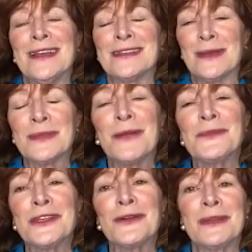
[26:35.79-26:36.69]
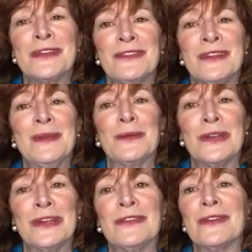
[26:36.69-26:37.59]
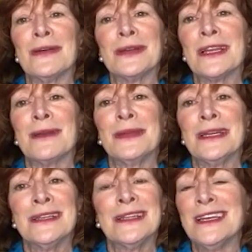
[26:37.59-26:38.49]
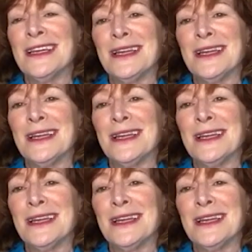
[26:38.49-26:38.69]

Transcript: Sometimes there would be a female briefer that would come in,